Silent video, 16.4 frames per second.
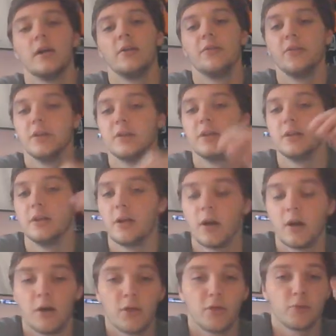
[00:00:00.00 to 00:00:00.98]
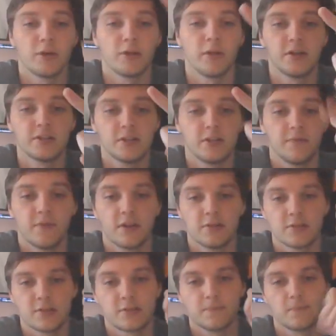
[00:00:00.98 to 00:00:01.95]
the 3 lines of
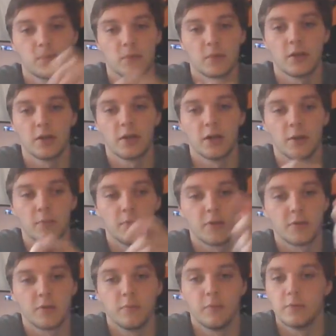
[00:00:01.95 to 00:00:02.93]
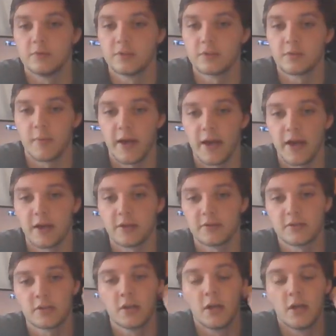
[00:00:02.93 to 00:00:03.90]
defense that the immune system
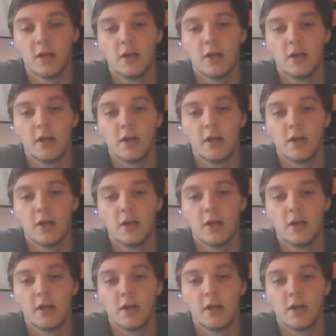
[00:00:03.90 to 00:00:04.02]
has.